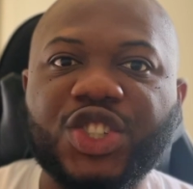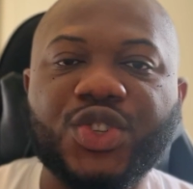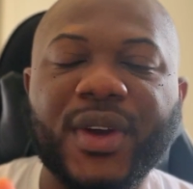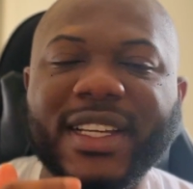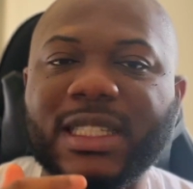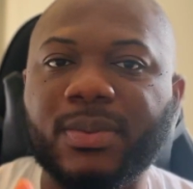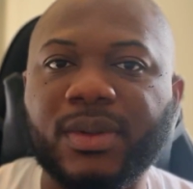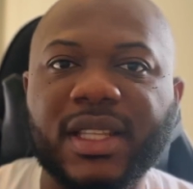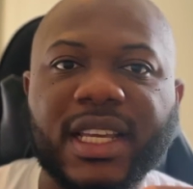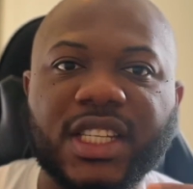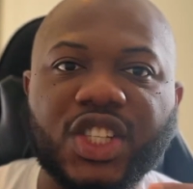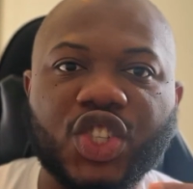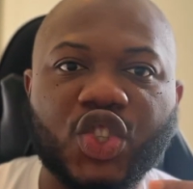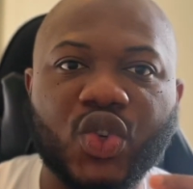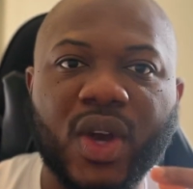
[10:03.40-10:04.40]
your
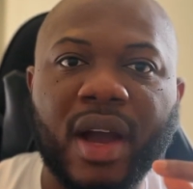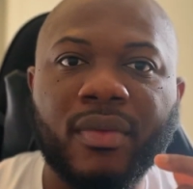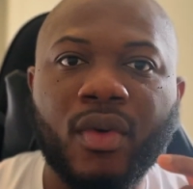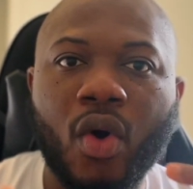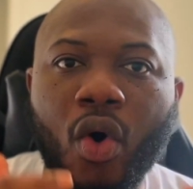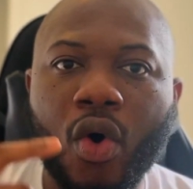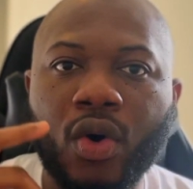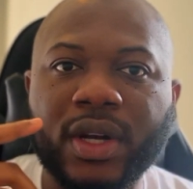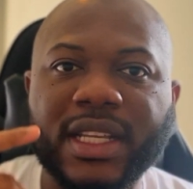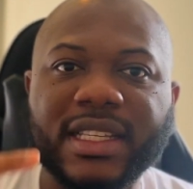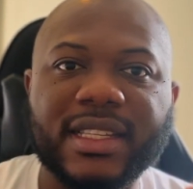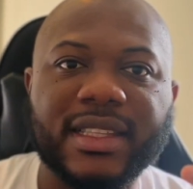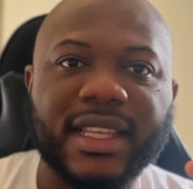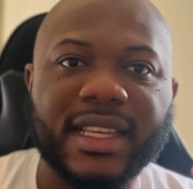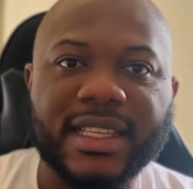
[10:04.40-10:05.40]
expectations, you have all
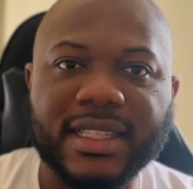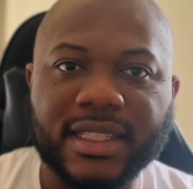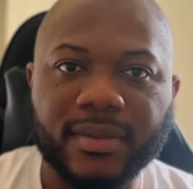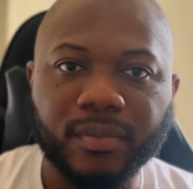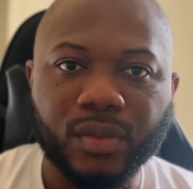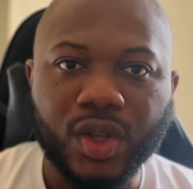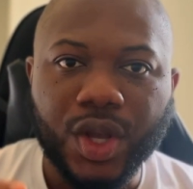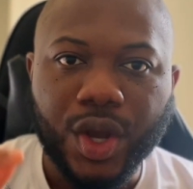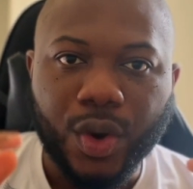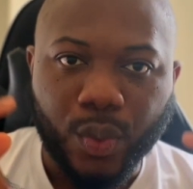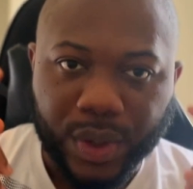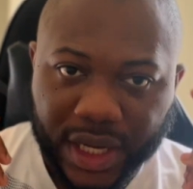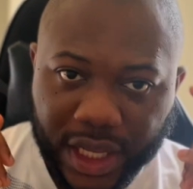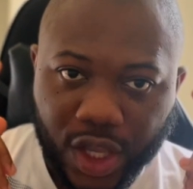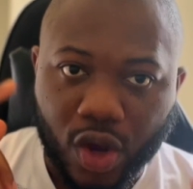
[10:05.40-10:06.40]
these things
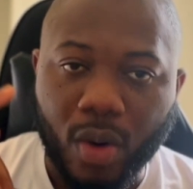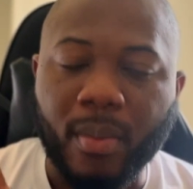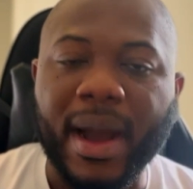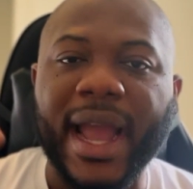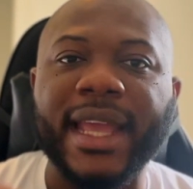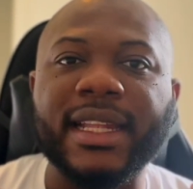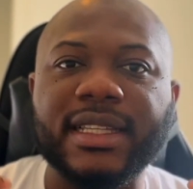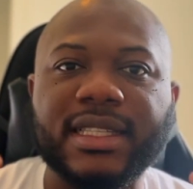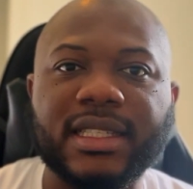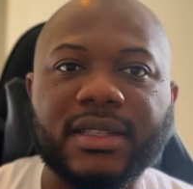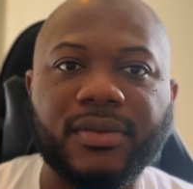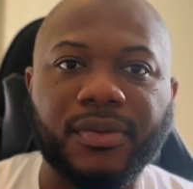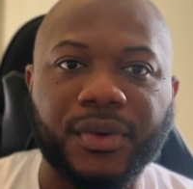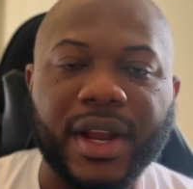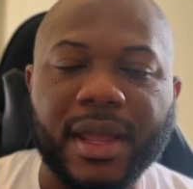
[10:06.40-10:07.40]
within your mind's
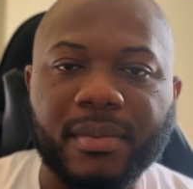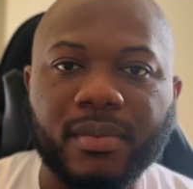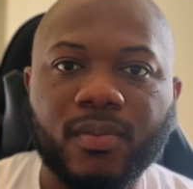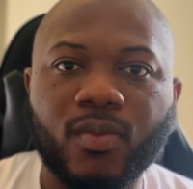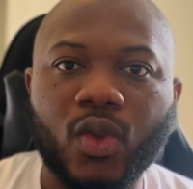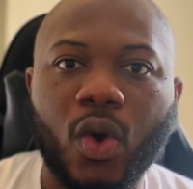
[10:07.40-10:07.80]
frame.